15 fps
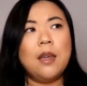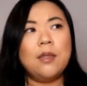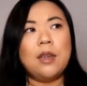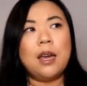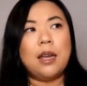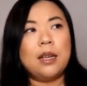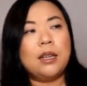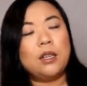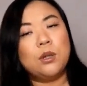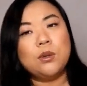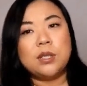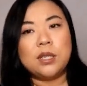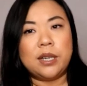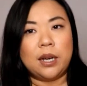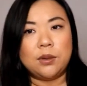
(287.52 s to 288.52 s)
that it
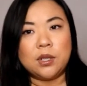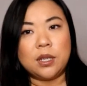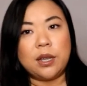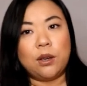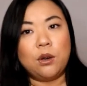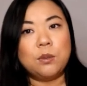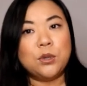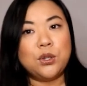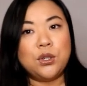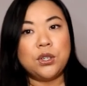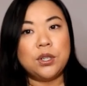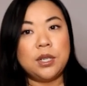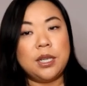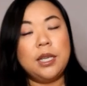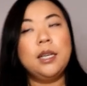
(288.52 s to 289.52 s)
goes down to like almost
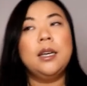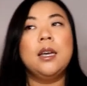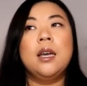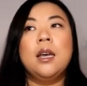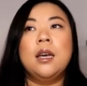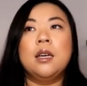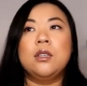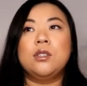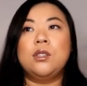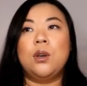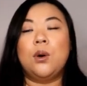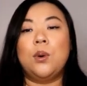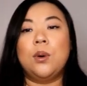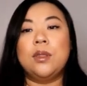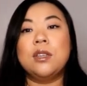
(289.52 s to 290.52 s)
your knee.
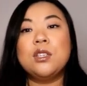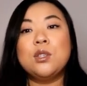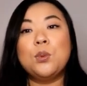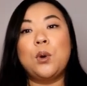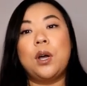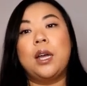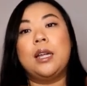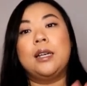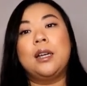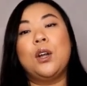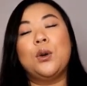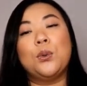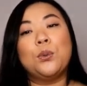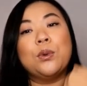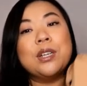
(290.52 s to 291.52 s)
So this one
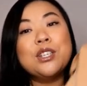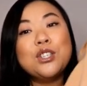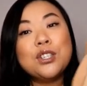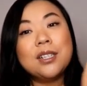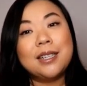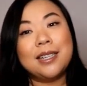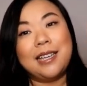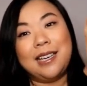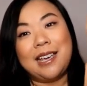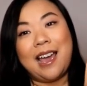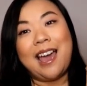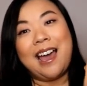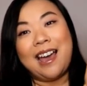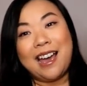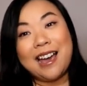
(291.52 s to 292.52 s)
originally
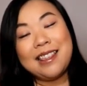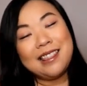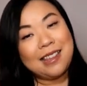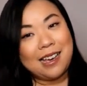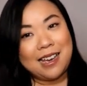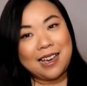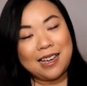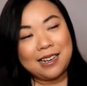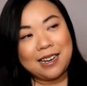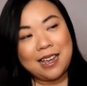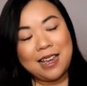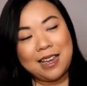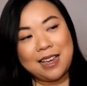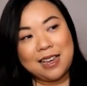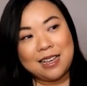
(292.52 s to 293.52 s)
had that,
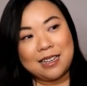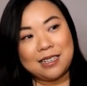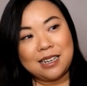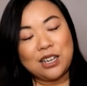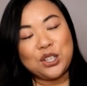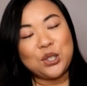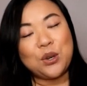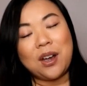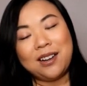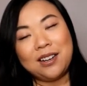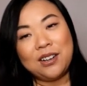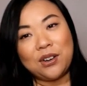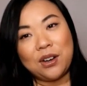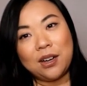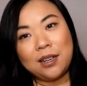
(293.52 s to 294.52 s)
and I tried
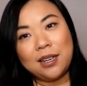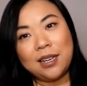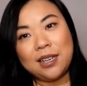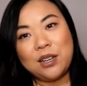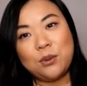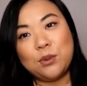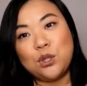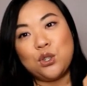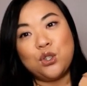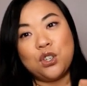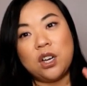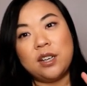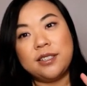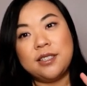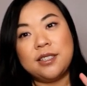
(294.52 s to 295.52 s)
it on, and it was
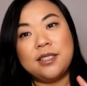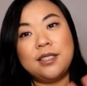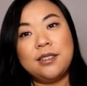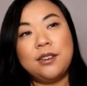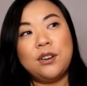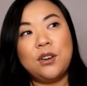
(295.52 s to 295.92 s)
just